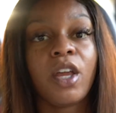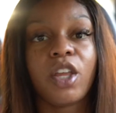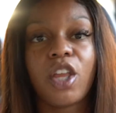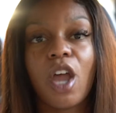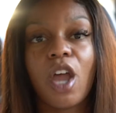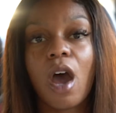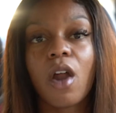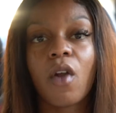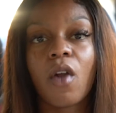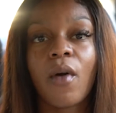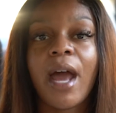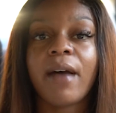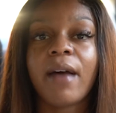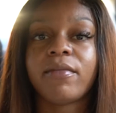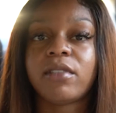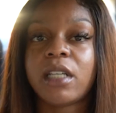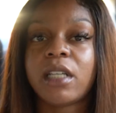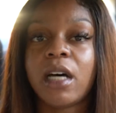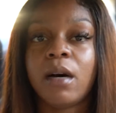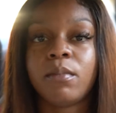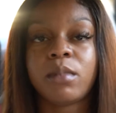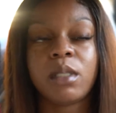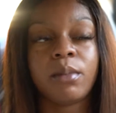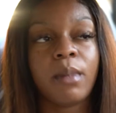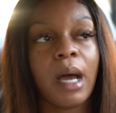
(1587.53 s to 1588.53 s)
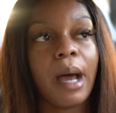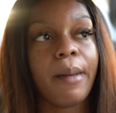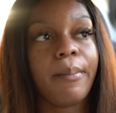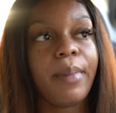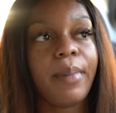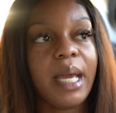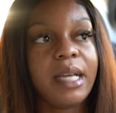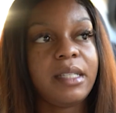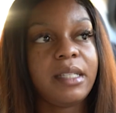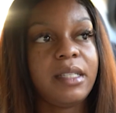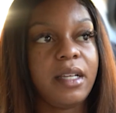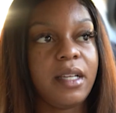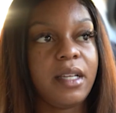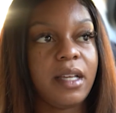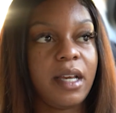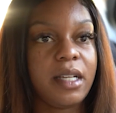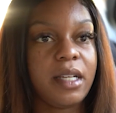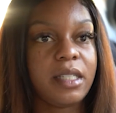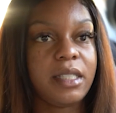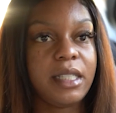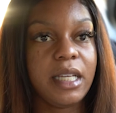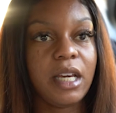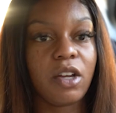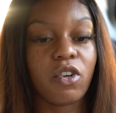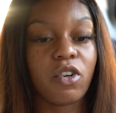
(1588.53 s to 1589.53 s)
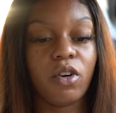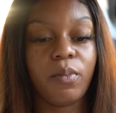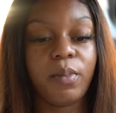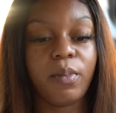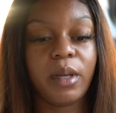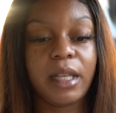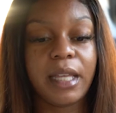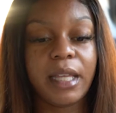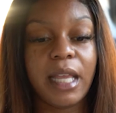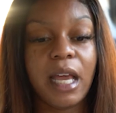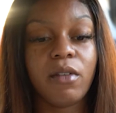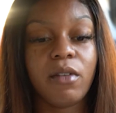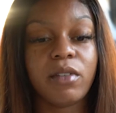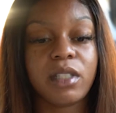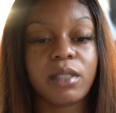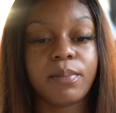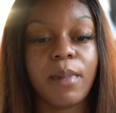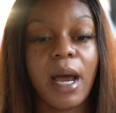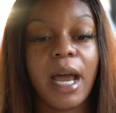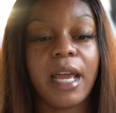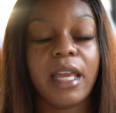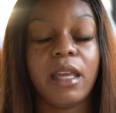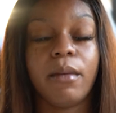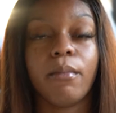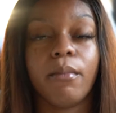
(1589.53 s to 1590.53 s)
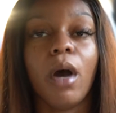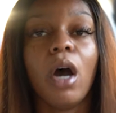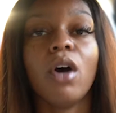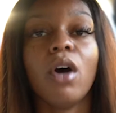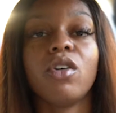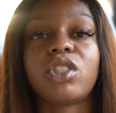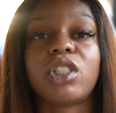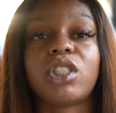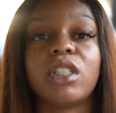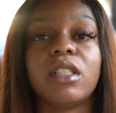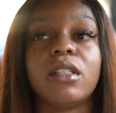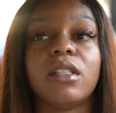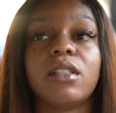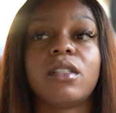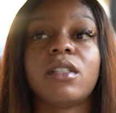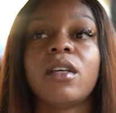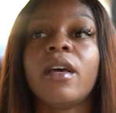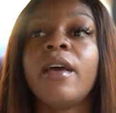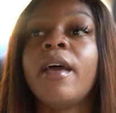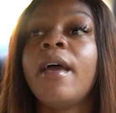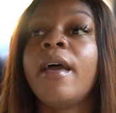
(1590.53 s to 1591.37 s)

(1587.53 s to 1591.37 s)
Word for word: y'all don't have to come to my basic, etc. But that was my emotions